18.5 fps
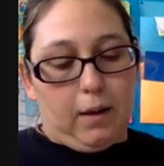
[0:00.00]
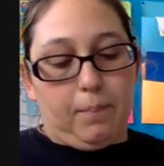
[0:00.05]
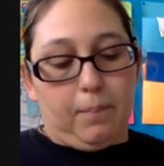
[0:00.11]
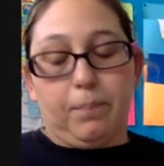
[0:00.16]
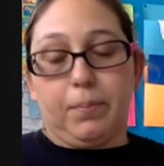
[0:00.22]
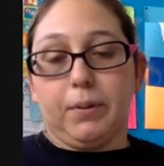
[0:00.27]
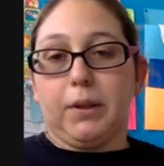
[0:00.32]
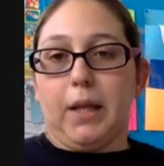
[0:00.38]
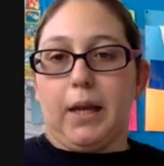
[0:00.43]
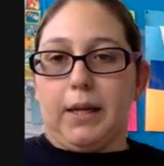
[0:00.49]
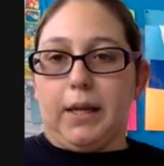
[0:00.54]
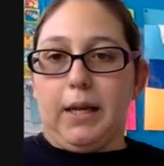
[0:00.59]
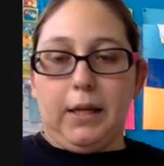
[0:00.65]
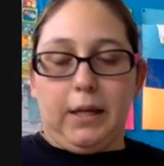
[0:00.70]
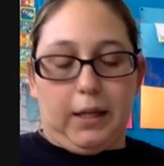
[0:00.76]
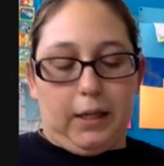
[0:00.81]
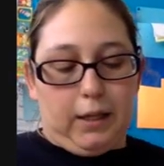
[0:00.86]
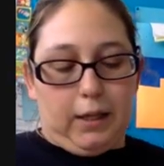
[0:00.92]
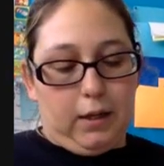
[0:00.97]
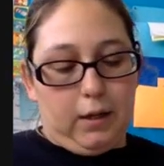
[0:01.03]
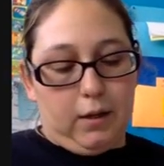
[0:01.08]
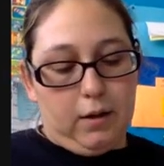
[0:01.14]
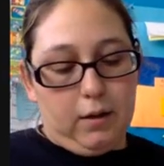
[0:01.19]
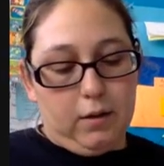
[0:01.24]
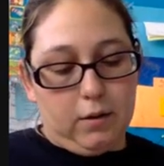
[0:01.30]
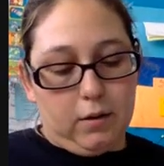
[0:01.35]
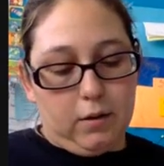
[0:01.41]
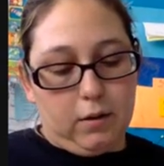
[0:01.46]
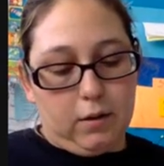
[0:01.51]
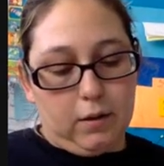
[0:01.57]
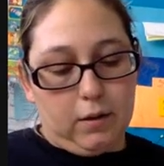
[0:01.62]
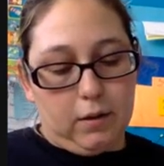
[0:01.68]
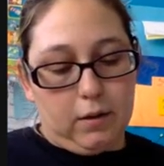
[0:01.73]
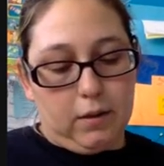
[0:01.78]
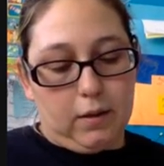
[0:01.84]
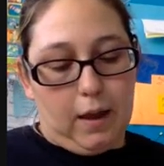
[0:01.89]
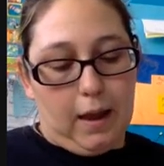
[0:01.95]
plugging in
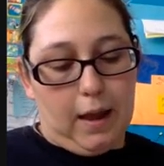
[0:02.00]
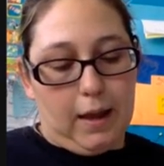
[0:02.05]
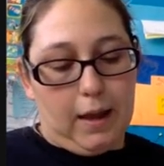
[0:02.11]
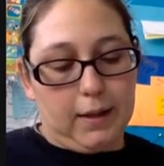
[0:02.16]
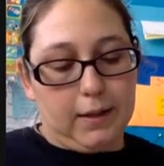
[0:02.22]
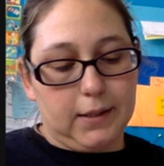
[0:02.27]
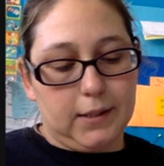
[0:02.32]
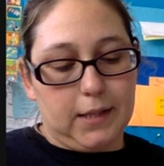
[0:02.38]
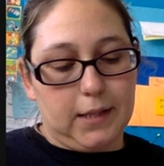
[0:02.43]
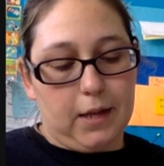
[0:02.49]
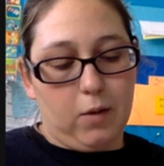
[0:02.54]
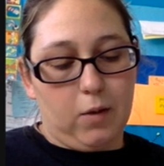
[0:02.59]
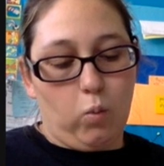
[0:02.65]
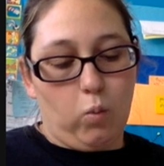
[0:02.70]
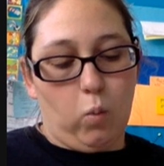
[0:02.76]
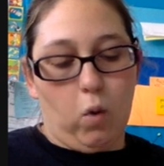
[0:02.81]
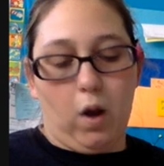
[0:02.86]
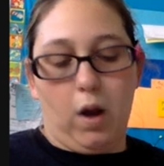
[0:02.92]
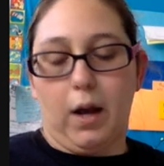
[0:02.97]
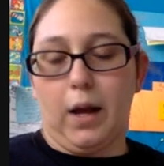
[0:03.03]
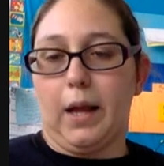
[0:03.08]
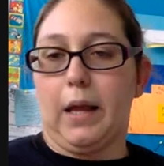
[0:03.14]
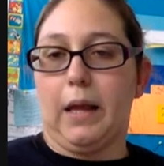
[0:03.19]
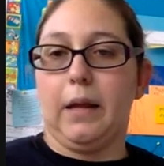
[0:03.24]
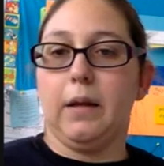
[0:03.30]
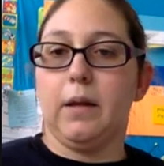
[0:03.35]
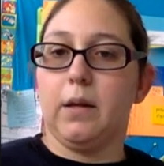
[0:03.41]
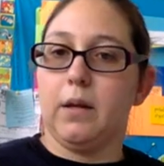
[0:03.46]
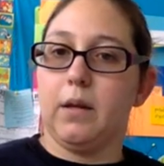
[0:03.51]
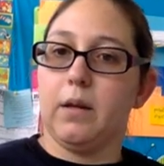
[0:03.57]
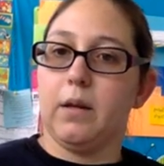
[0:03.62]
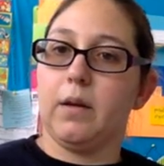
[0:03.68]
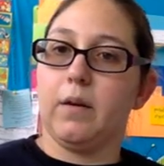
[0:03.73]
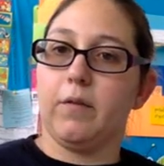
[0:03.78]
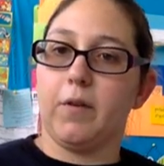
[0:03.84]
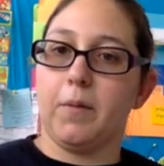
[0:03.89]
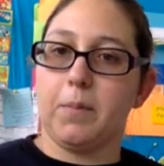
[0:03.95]
x and y
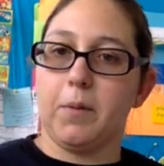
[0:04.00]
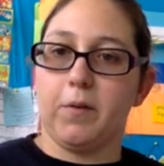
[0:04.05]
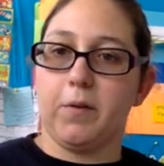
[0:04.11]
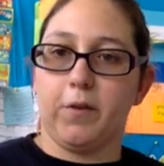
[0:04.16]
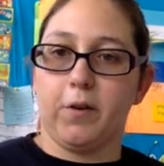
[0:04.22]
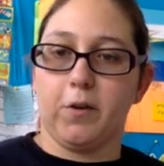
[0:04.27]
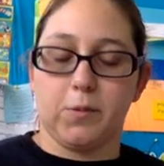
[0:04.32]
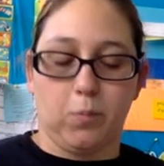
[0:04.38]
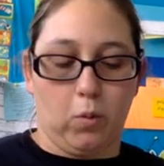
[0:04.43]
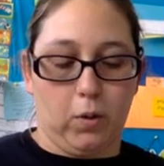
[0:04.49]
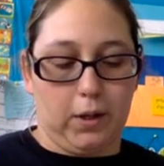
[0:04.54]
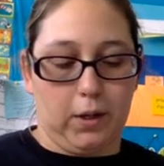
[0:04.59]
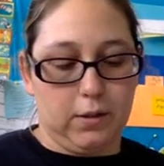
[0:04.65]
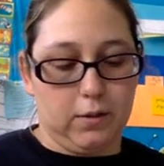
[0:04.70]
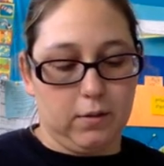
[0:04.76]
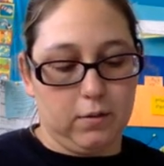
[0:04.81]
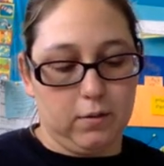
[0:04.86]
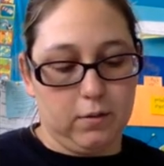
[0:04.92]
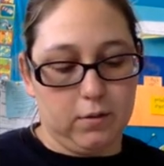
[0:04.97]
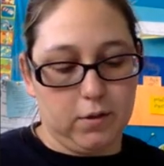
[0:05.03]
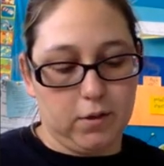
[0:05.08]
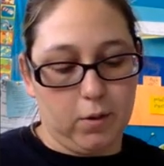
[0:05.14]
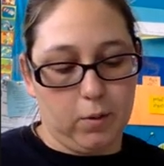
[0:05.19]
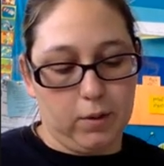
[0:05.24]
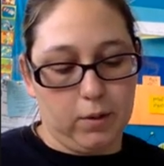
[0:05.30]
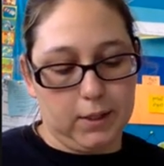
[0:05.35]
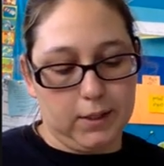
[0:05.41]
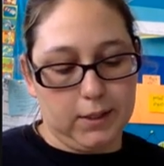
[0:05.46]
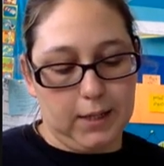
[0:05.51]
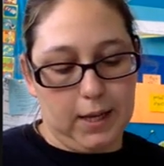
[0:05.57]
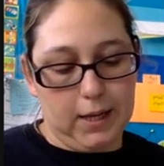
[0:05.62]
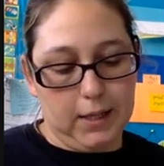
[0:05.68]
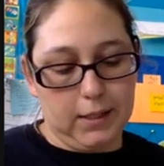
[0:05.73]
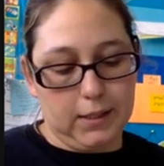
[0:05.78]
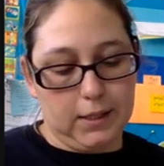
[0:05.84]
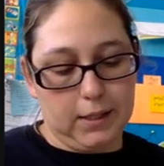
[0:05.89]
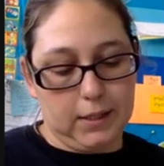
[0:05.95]
from the first point. So in this
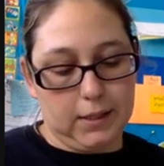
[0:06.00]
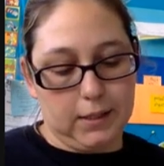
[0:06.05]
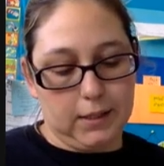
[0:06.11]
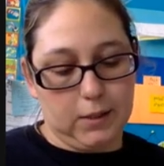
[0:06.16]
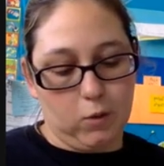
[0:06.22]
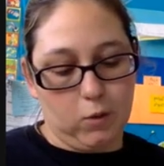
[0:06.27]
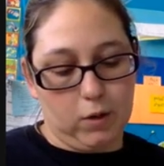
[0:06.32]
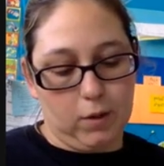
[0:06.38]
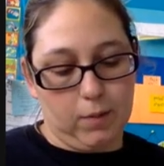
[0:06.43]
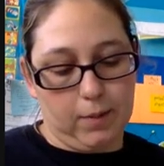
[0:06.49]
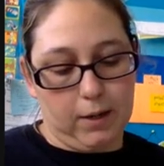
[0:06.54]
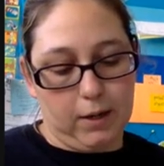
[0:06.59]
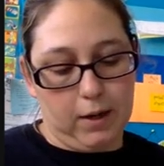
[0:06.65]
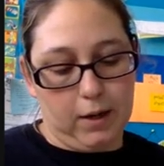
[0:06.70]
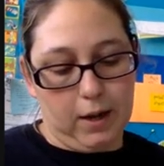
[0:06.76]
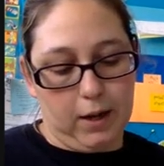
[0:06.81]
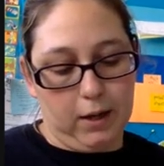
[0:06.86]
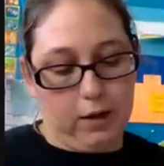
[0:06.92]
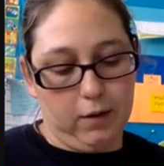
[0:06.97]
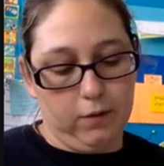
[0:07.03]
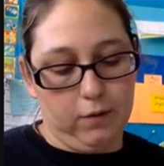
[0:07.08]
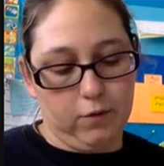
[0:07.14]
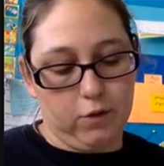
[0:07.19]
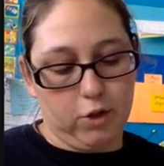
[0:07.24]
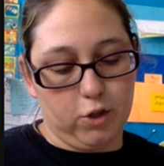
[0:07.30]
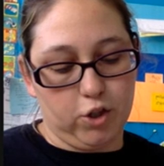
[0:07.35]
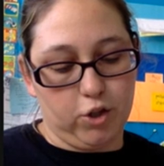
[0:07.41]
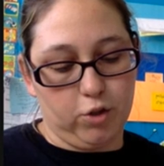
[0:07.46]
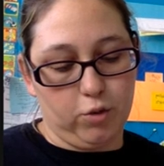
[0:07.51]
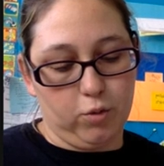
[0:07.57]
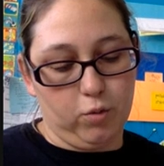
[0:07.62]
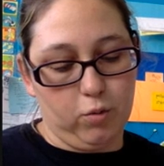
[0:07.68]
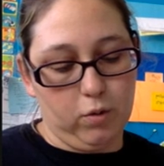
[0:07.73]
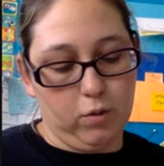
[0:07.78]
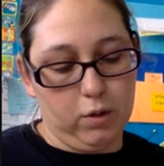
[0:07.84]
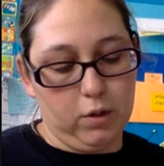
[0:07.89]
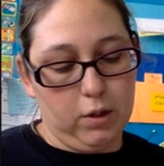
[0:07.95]
case, it's going to be negative 2
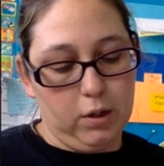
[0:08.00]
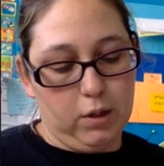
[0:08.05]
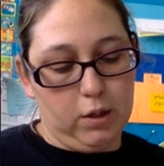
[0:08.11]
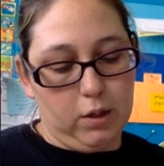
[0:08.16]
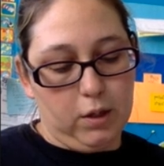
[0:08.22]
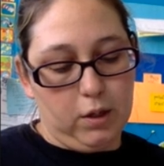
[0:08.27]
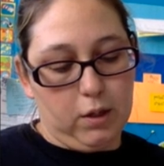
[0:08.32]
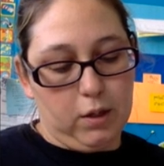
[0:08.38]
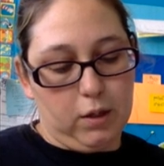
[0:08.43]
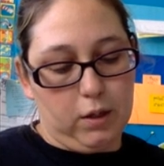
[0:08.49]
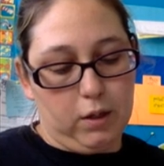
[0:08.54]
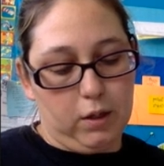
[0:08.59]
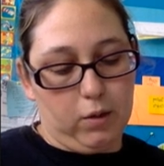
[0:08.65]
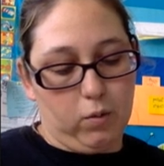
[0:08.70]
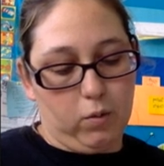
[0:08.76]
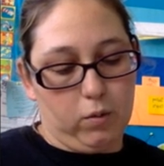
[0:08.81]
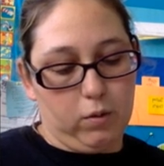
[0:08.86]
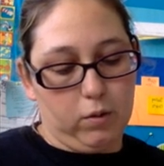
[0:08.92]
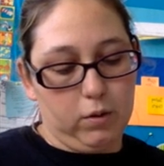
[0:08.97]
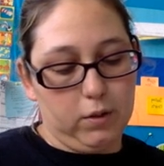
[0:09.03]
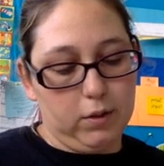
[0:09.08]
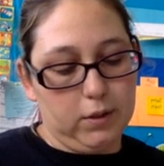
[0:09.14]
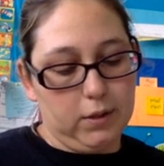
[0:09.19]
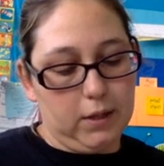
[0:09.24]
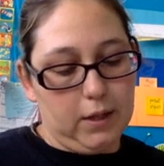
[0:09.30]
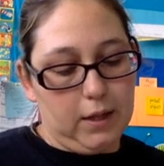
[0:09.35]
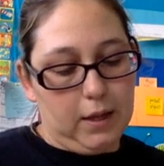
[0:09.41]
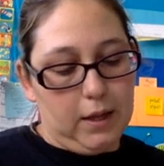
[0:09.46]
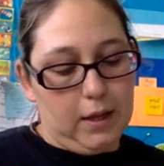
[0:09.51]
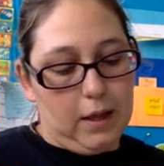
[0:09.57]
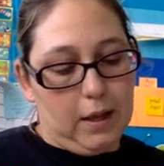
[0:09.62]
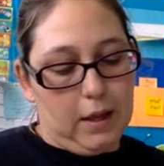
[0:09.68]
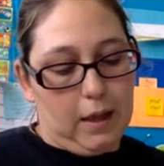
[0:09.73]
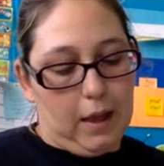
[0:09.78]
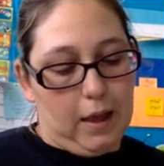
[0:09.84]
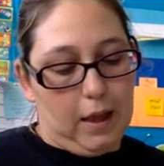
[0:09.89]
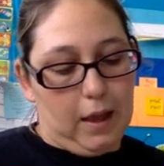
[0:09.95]
equals
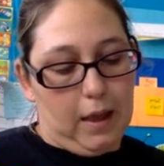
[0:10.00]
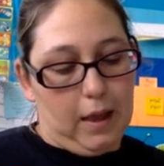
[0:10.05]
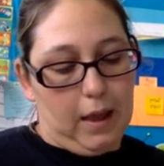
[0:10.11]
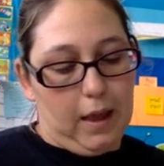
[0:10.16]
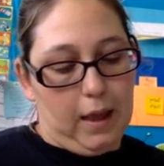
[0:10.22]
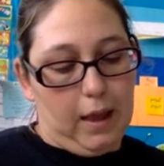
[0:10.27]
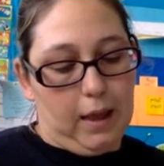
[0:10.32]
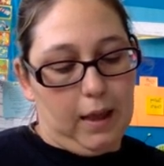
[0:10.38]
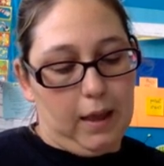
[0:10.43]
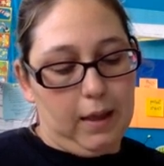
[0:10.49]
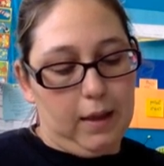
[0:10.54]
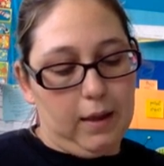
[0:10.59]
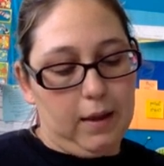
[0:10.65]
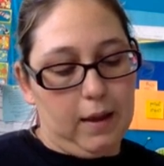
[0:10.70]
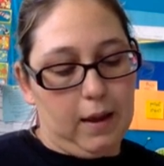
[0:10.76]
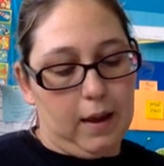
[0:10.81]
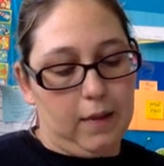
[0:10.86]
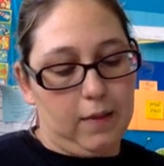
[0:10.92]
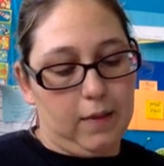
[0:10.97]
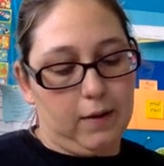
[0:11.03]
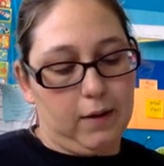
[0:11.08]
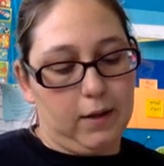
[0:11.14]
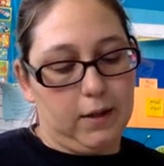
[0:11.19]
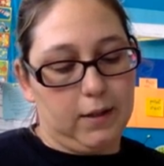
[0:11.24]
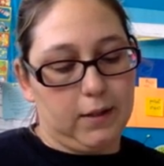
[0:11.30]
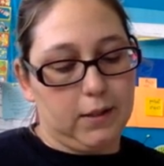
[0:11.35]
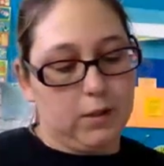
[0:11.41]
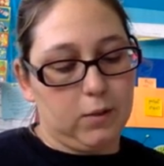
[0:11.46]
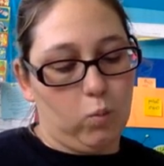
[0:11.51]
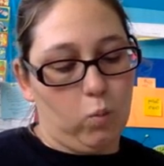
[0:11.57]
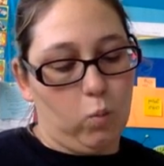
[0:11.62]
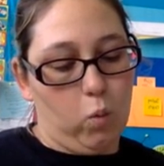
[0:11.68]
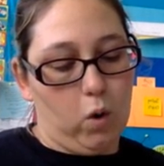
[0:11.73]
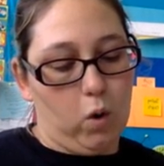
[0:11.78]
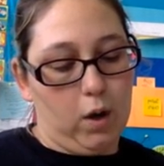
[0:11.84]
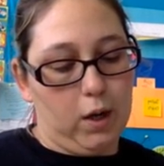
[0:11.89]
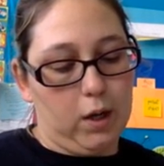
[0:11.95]
a, and then it's
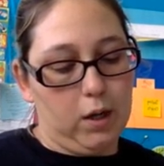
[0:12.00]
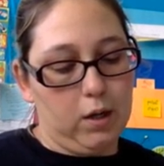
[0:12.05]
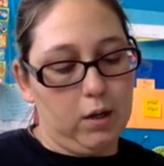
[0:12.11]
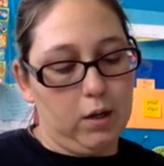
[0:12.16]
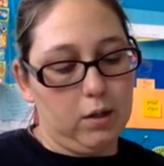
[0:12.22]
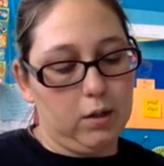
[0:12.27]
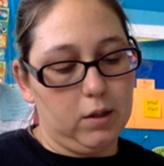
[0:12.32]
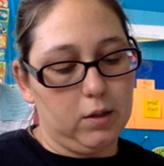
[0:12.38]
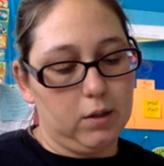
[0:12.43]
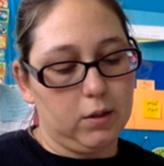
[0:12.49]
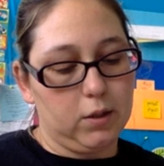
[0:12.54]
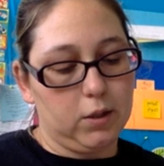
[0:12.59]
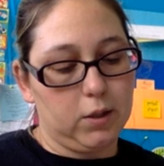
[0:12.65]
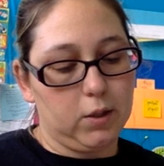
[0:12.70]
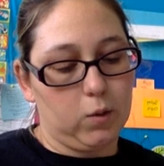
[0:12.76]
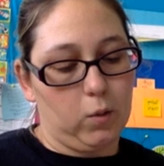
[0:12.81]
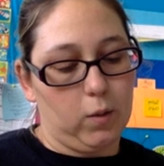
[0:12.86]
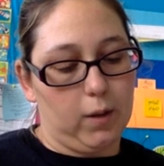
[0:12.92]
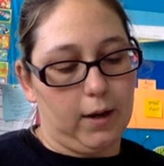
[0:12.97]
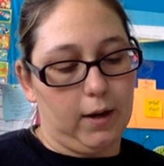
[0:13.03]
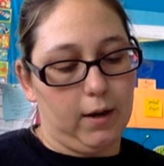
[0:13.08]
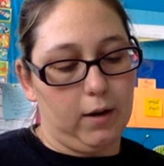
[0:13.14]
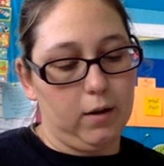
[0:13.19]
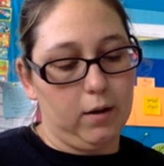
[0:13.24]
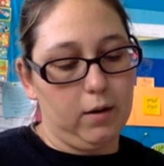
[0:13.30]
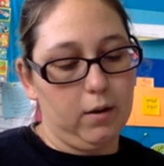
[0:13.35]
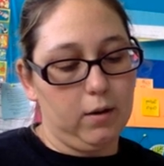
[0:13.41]
1 squared